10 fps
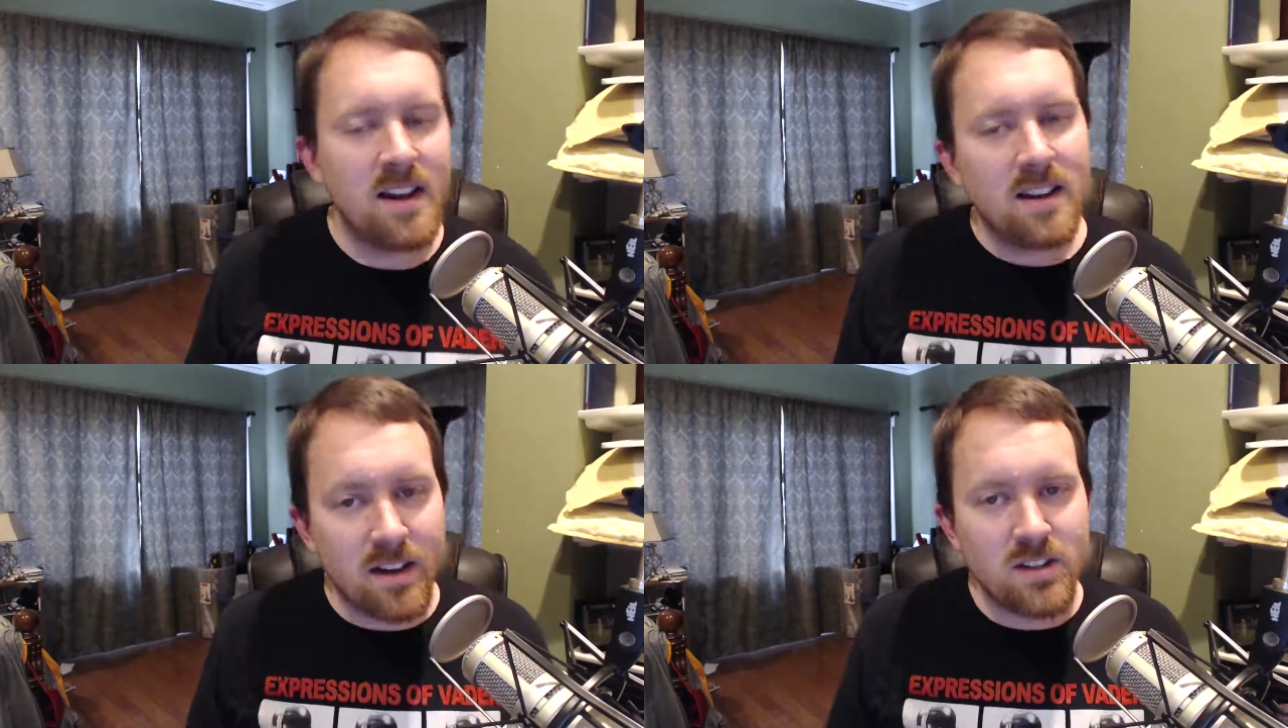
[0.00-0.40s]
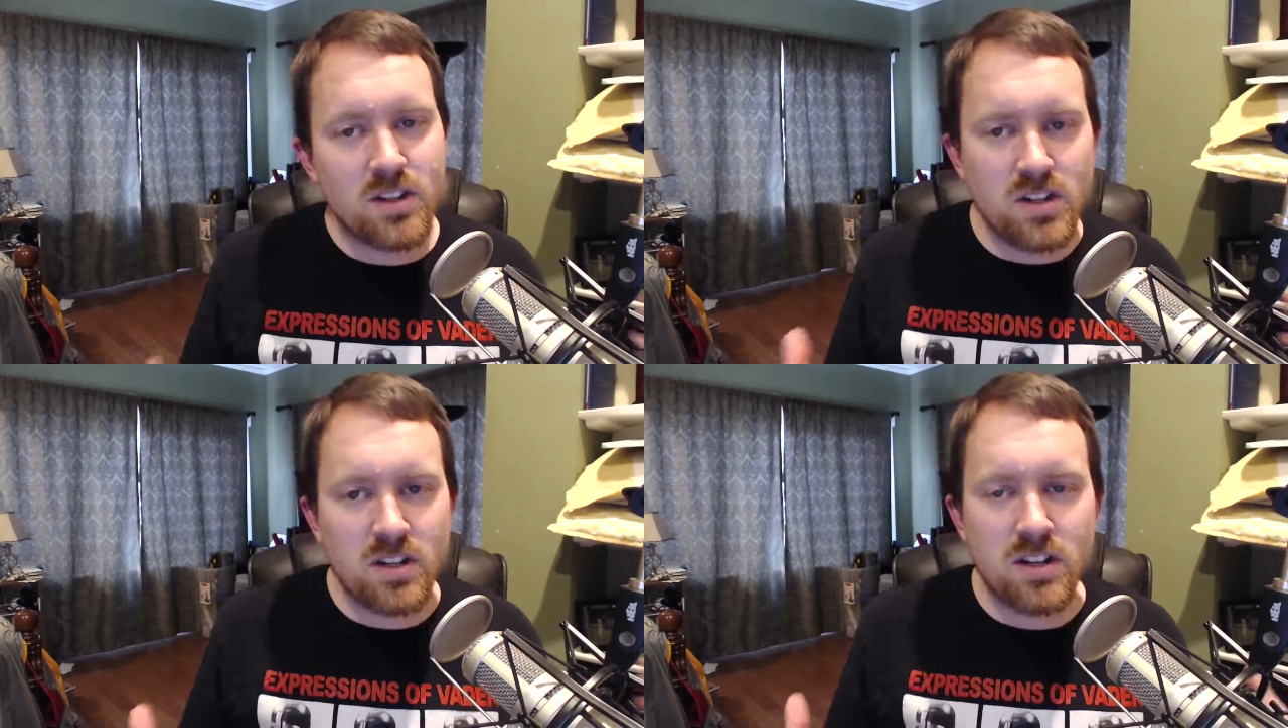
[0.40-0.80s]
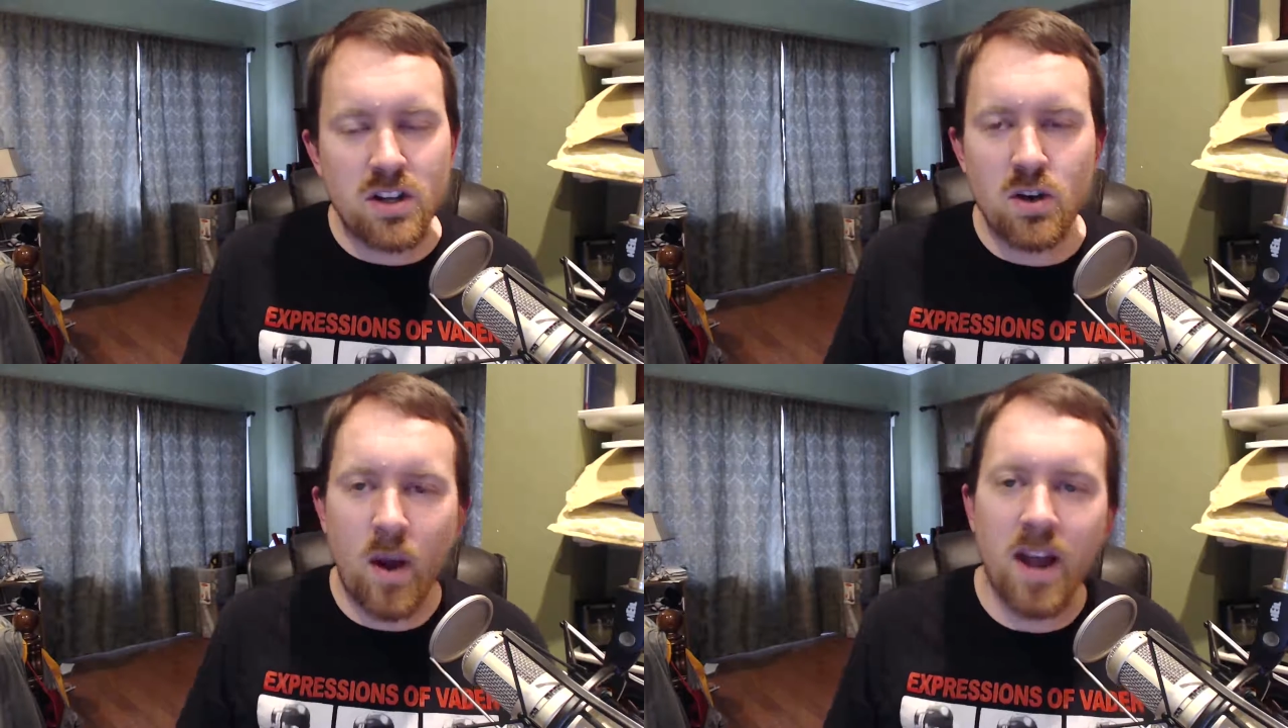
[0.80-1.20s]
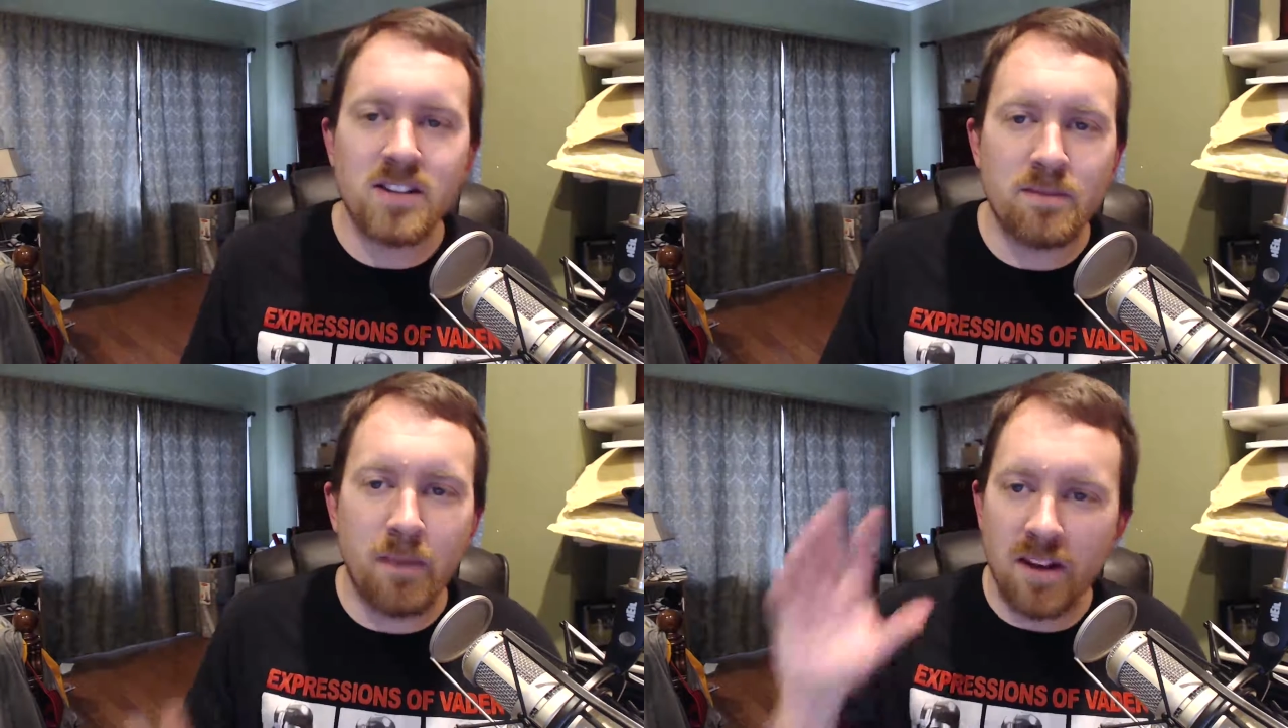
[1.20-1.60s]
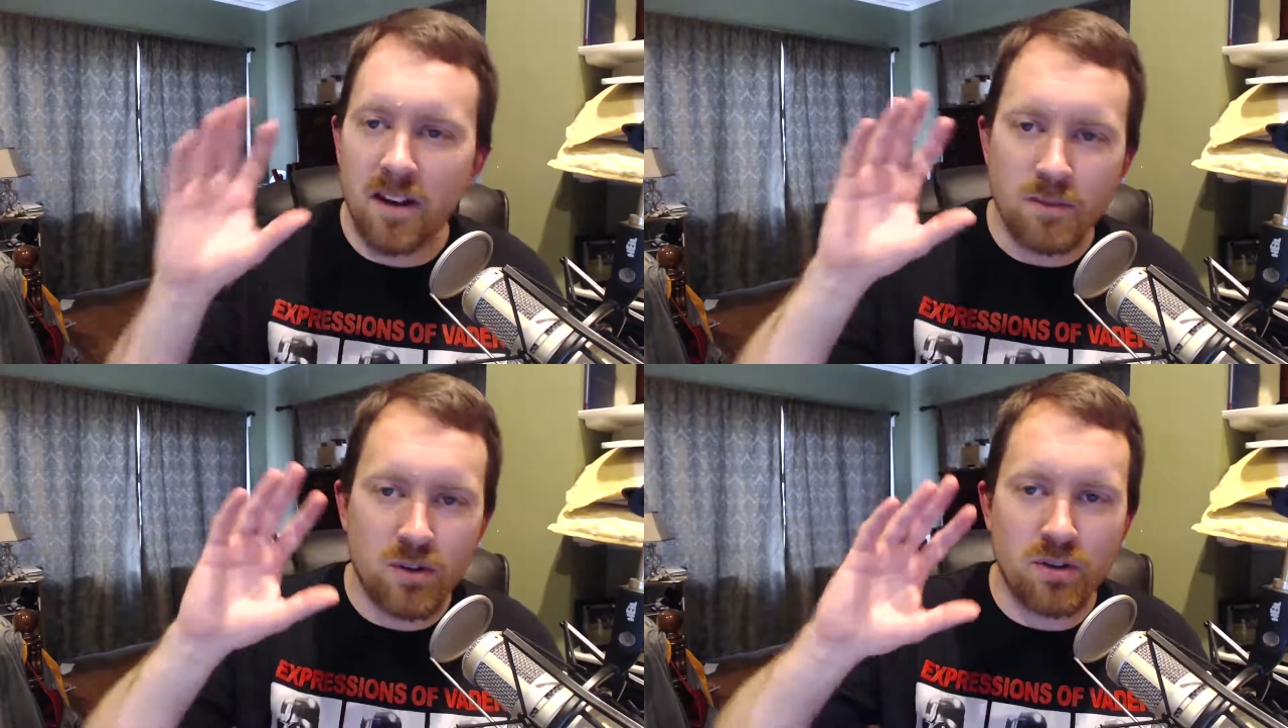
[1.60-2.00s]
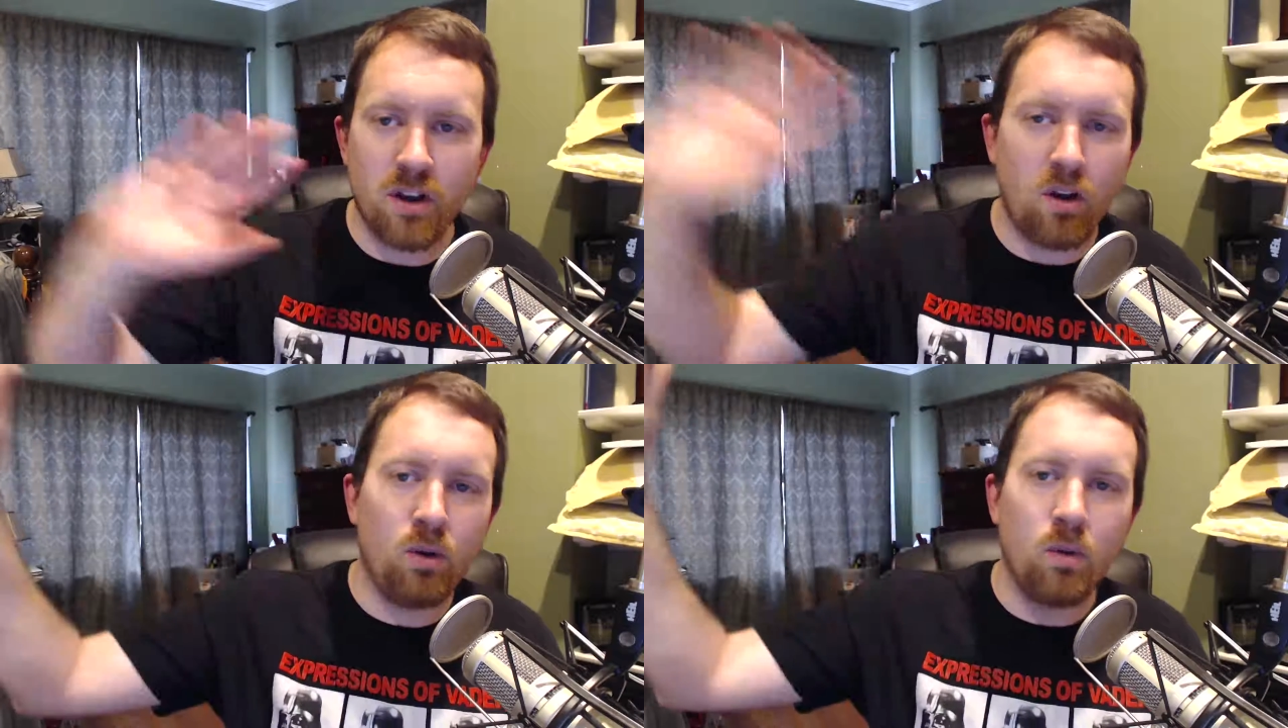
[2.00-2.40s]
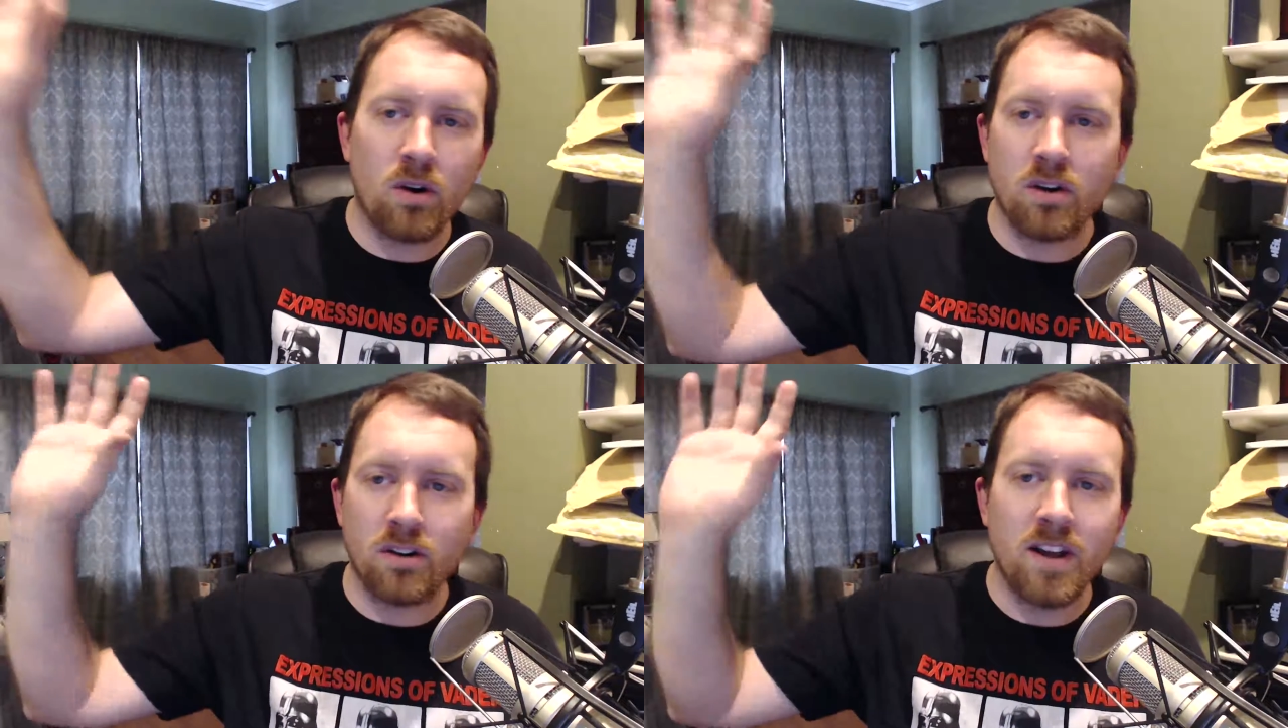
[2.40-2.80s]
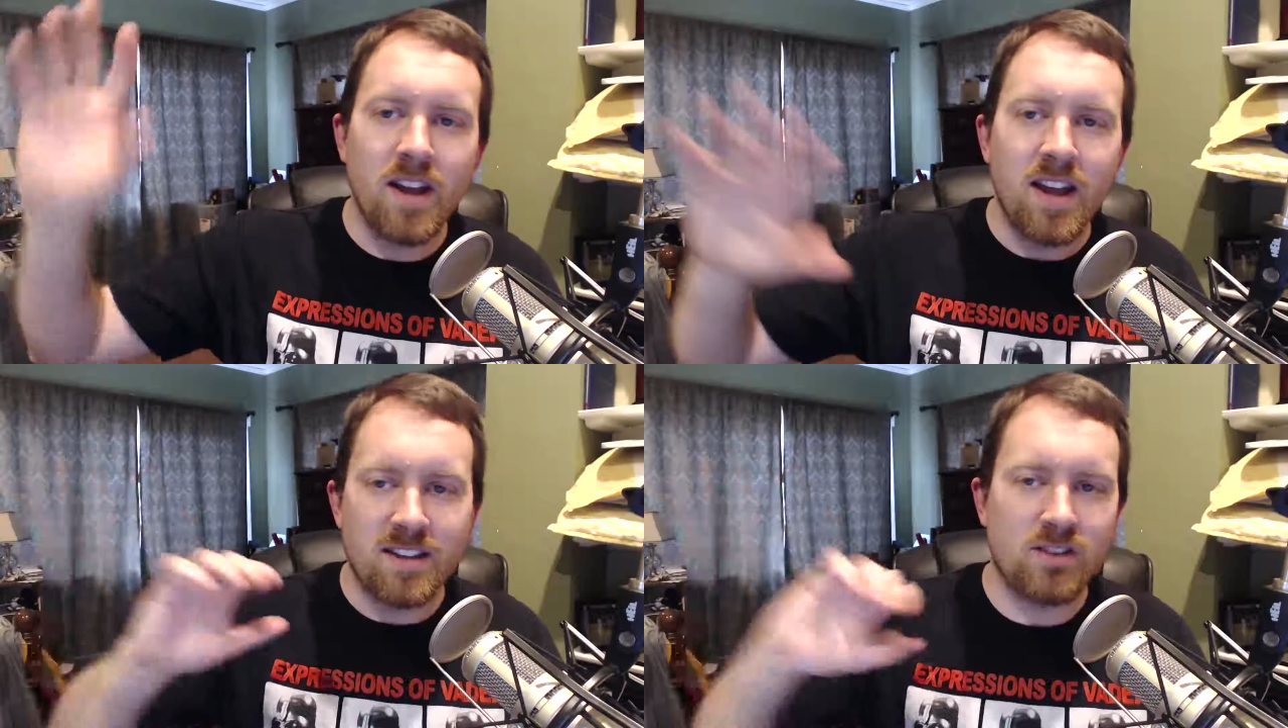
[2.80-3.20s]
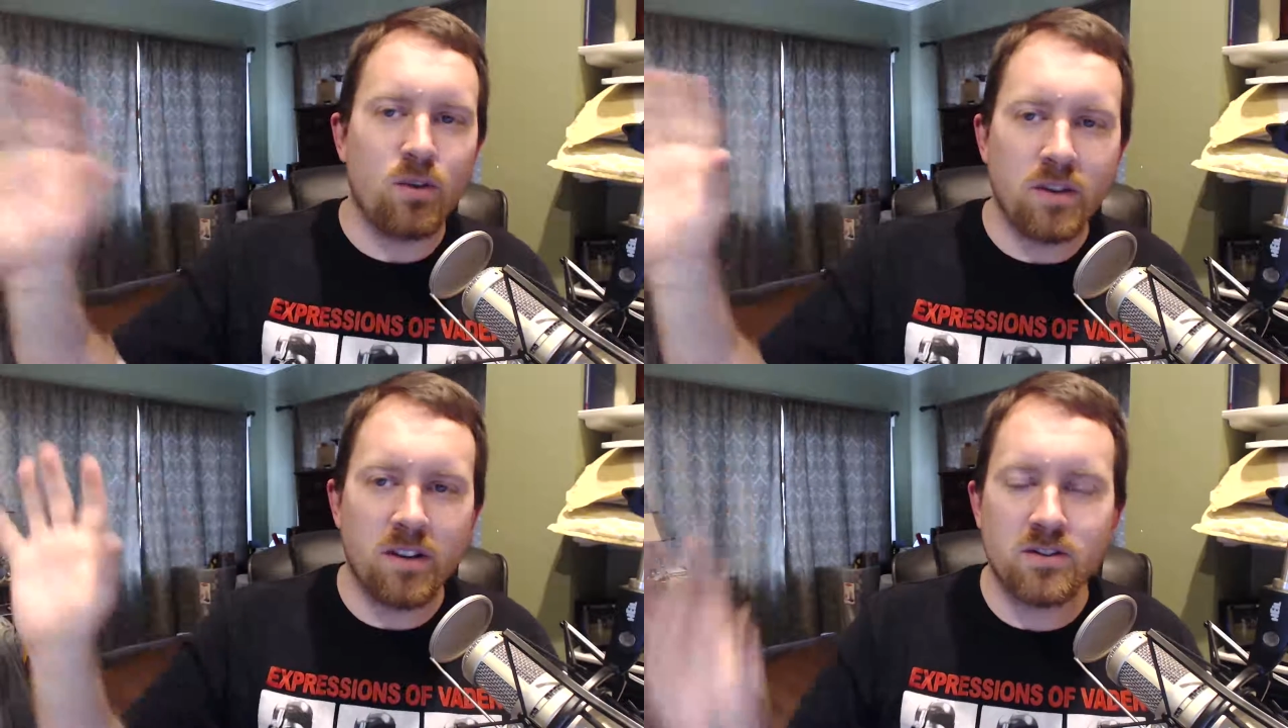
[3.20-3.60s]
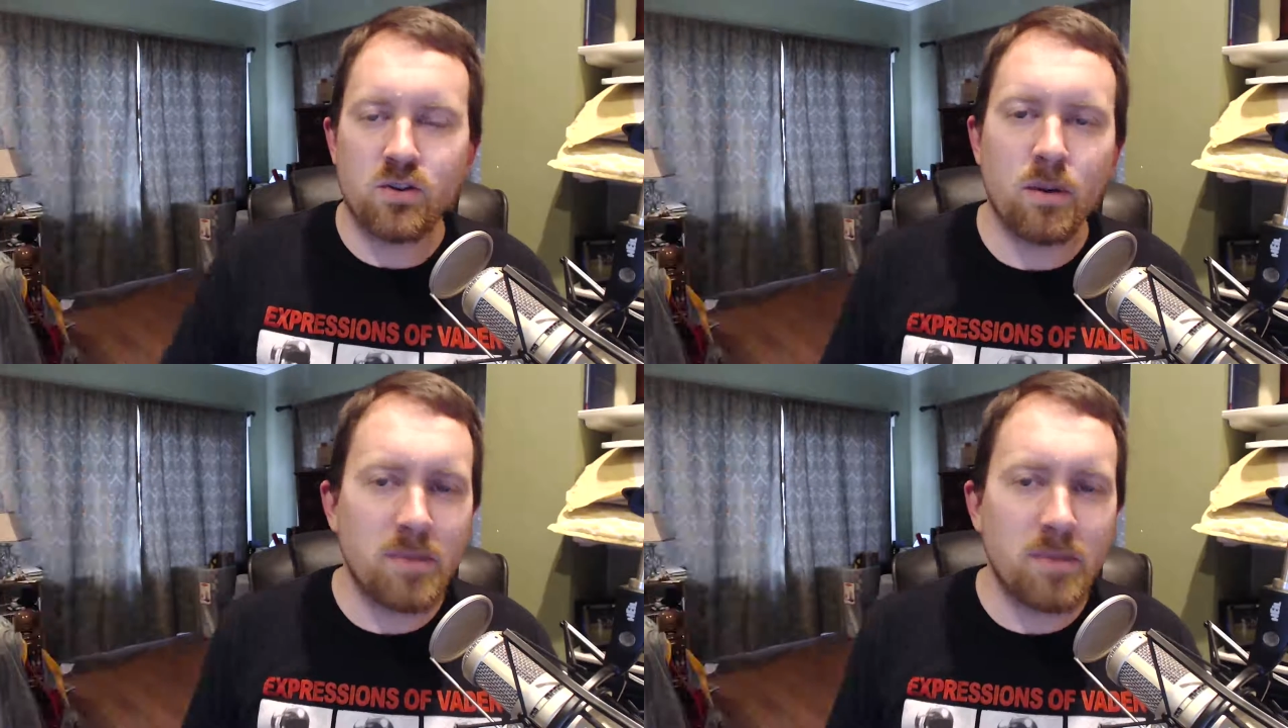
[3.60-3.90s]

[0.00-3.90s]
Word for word: Now, this is just the US, but I'm sure the whole world is a whole nother story.